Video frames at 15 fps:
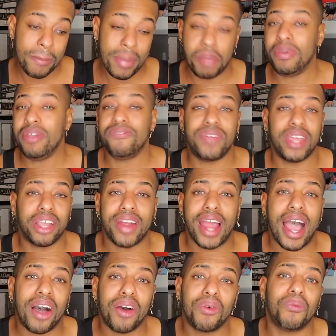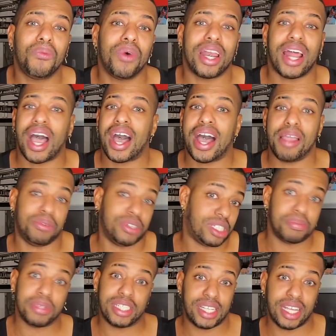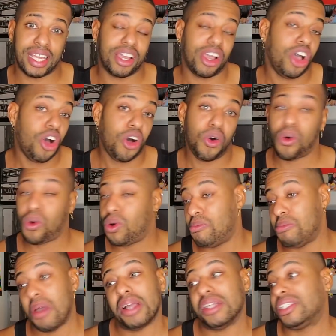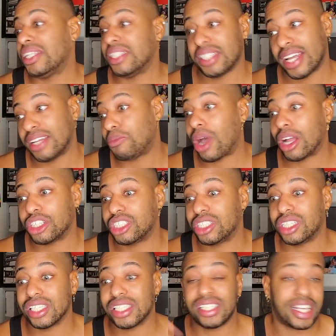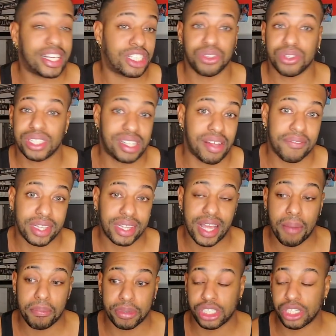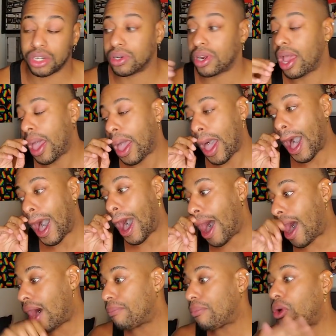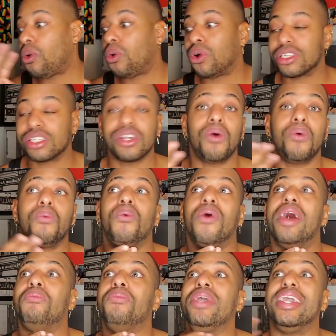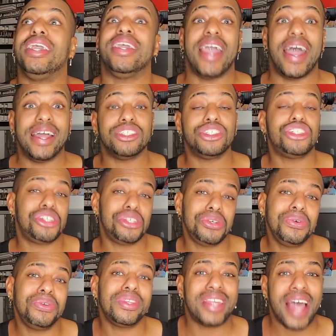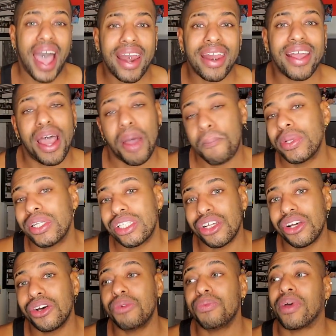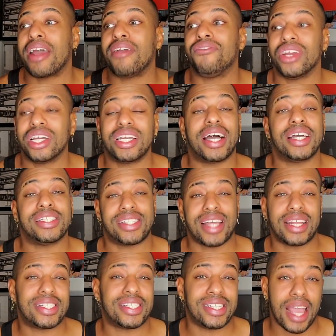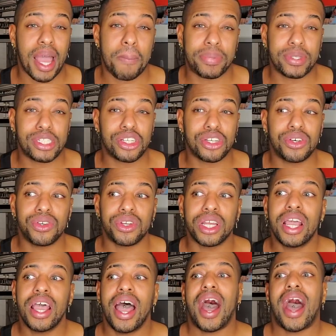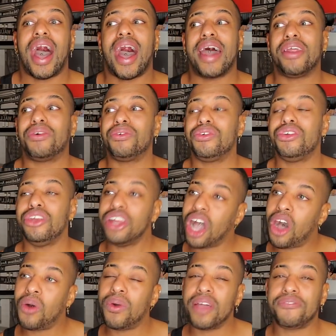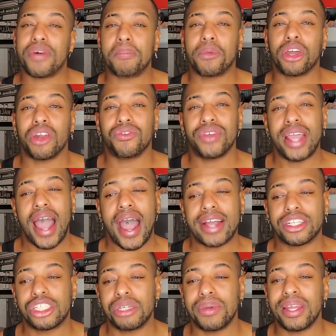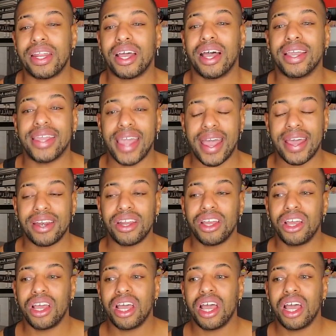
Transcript: maybe figure out what I was missing since I watched the sixth or seventh episode. Um, also, when we get to that episode, when I realize that's the episode, I don't know if I'm gonna react to it again